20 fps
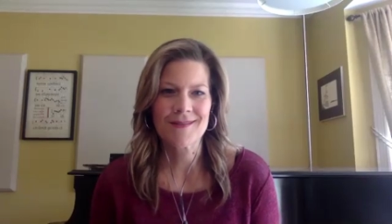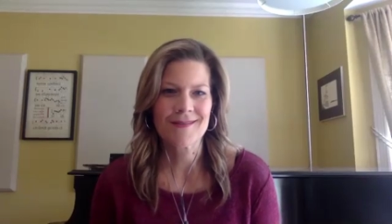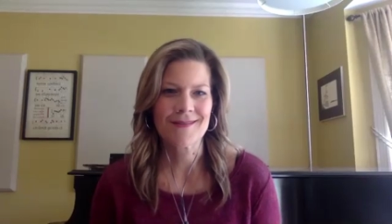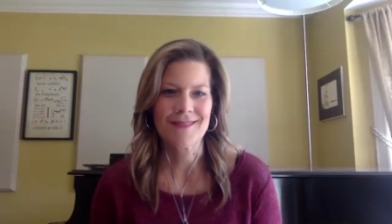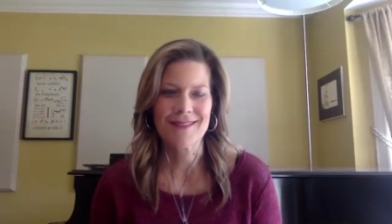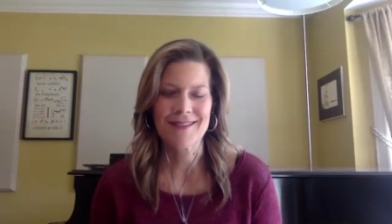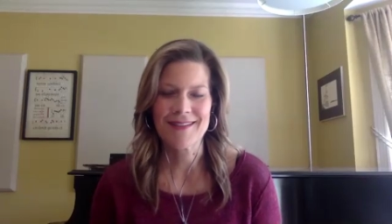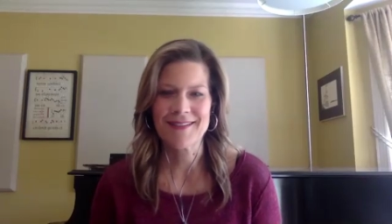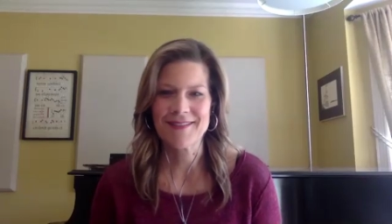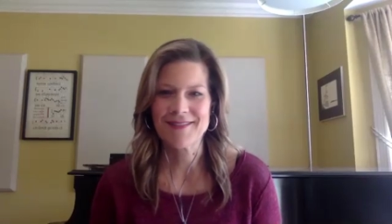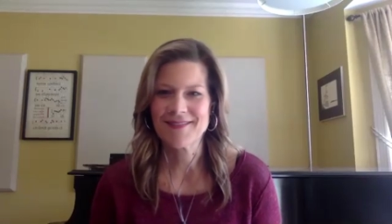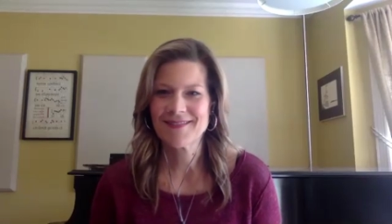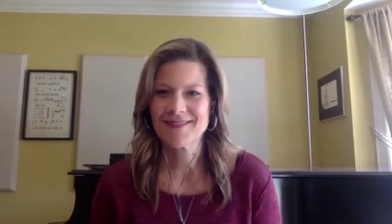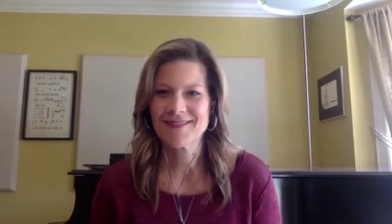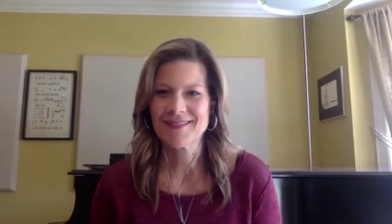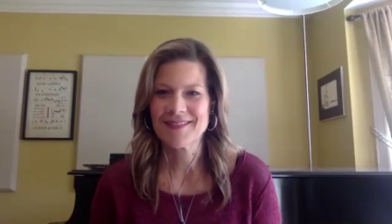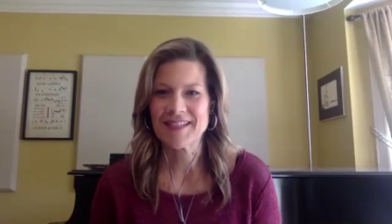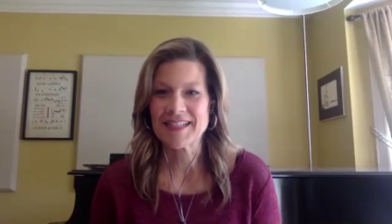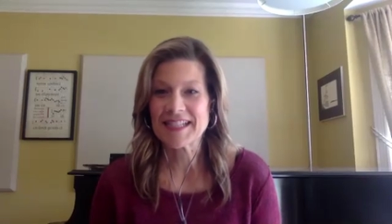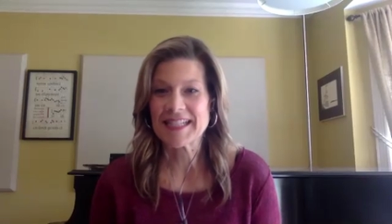you know,
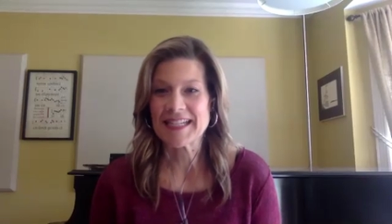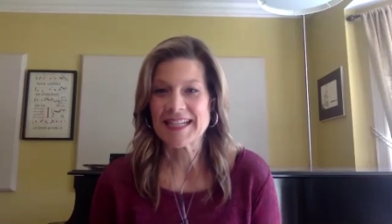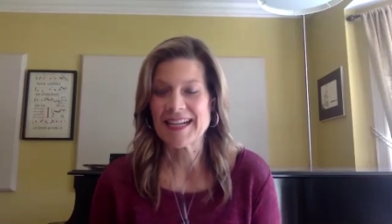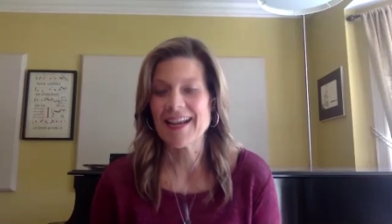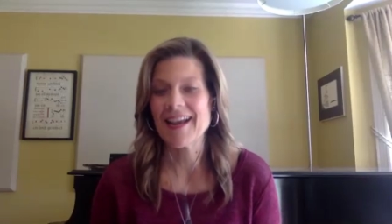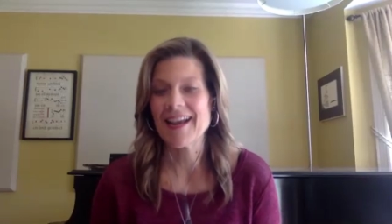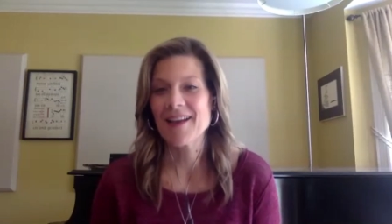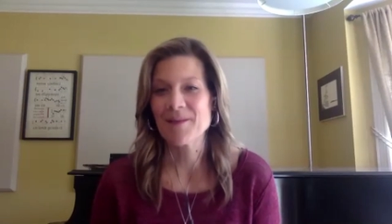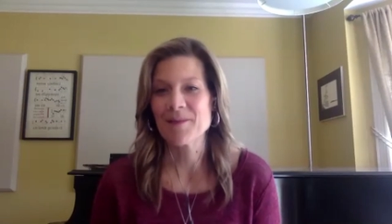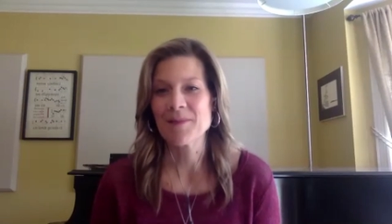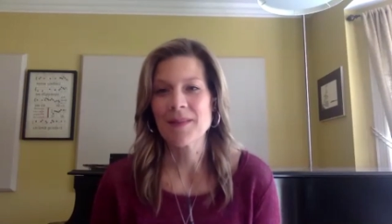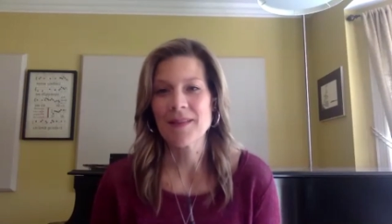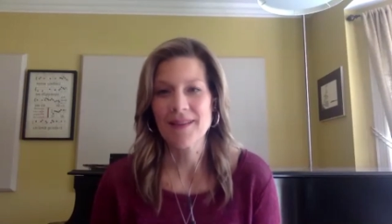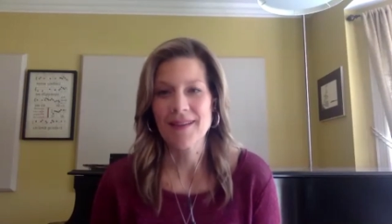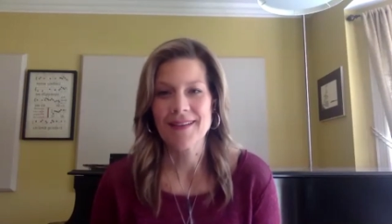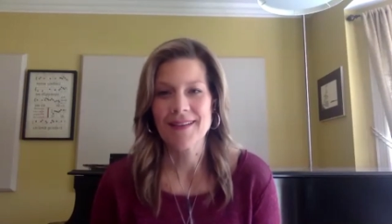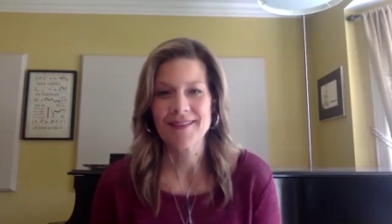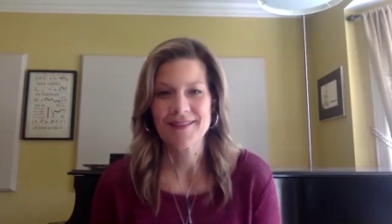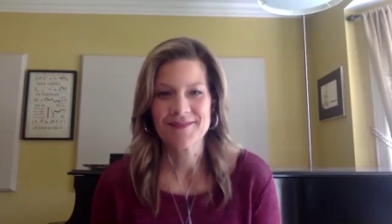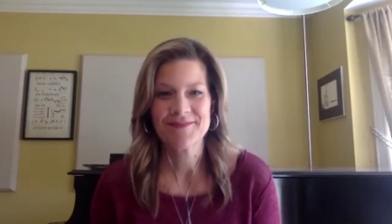listening and
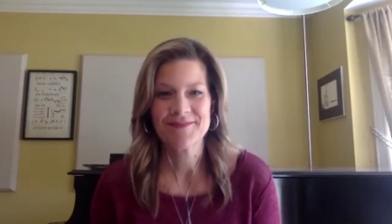playing.